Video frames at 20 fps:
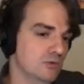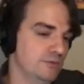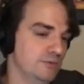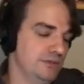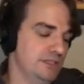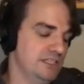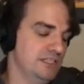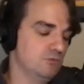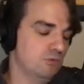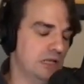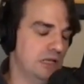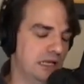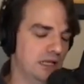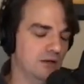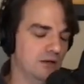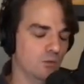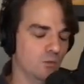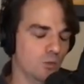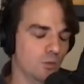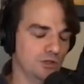This will
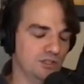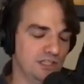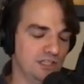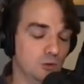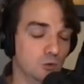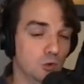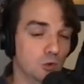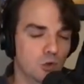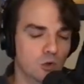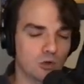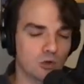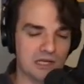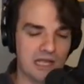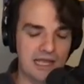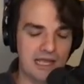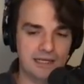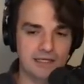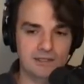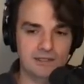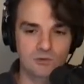what it will look
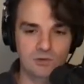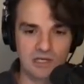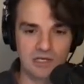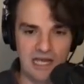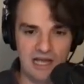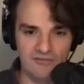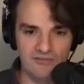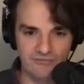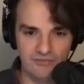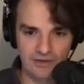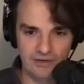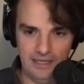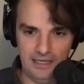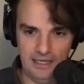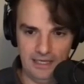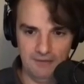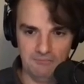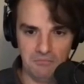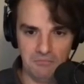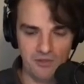like. You will have
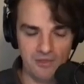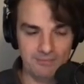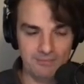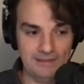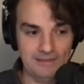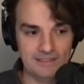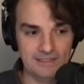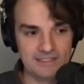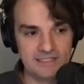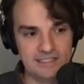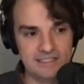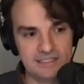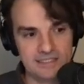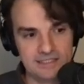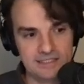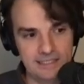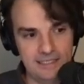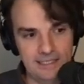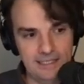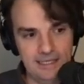uh, both
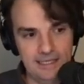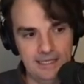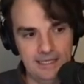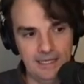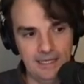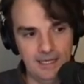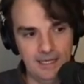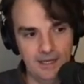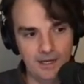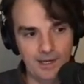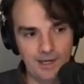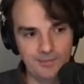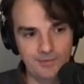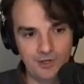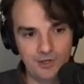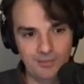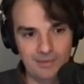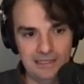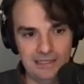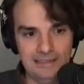dependencies uh, on
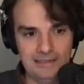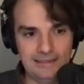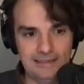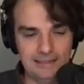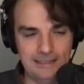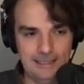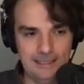your build.